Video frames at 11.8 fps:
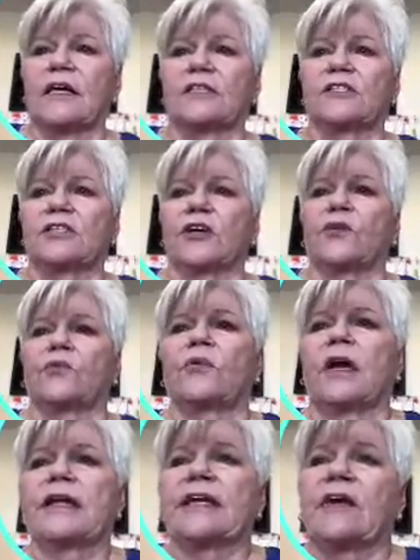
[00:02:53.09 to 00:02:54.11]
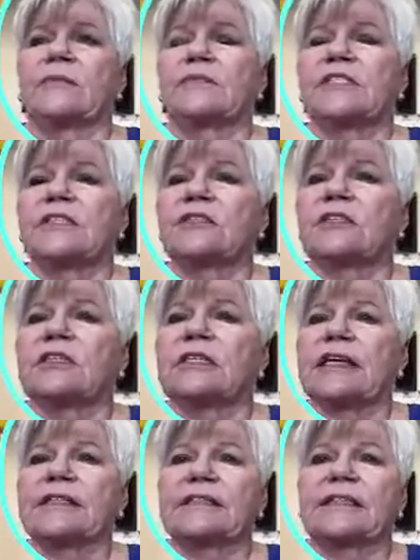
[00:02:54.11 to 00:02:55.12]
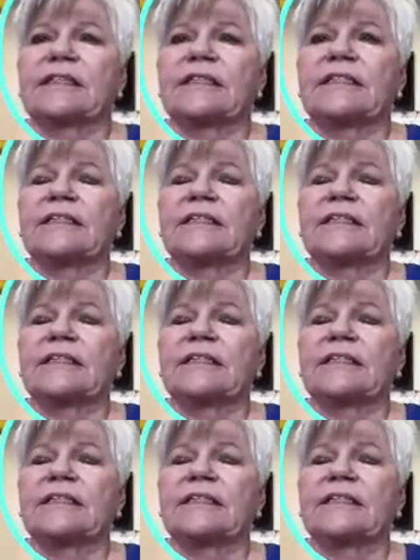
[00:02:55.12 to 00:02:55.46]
So right now I'm still collecting these.